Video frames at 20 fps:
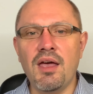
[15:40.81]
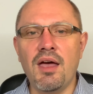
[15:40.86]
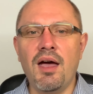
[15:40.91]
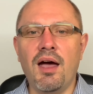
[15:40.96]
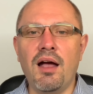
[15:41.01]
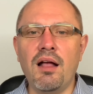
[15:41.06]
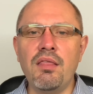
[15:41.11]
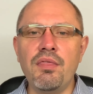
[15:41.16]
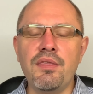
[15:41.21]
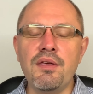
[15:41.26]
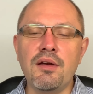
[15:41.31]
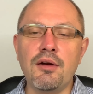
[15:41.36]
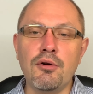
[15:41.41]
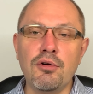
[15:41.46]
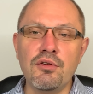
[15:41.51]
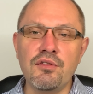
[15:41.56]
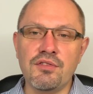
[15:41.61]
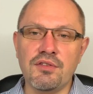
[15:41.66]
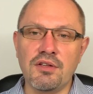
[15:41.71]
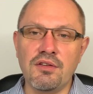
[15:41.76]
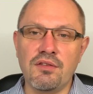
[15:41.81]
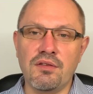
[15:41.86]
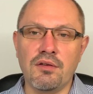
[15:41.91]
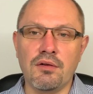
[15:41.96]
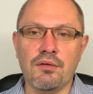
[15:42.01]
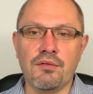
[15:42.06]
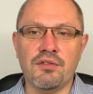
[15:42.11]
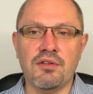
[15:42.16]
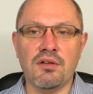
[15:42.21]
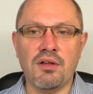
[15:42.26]
and the constancy
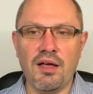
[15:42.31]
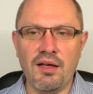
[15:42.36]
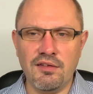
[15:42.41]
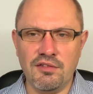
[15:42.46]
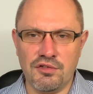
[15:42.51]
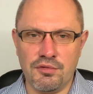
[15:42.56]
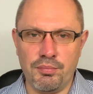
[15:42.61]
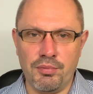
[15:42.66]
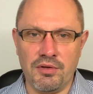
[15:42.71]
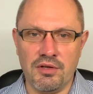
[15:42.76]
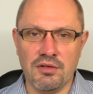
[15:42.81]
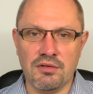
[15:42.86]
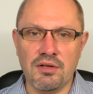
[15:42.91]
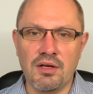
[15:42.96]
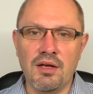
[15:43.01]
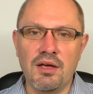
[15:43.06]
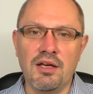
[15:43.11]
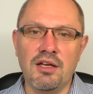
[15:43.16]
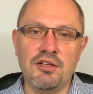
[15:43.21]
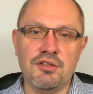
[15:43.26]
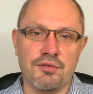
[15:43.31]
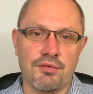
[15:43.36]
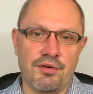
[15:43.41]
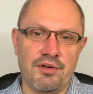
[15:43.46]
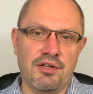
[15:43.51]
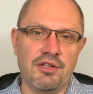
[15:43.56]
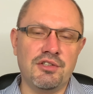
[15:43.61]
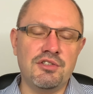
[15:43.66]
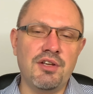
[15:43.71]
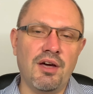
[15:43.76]
of the light speed, it
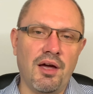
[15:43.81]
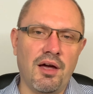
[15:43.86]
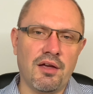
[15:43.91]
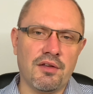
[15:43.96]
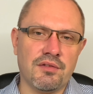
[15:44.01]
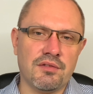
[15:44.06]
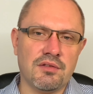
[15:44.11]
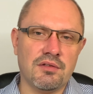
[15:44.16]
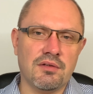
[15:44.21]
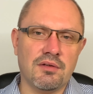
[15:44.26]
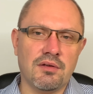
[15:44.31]
really does.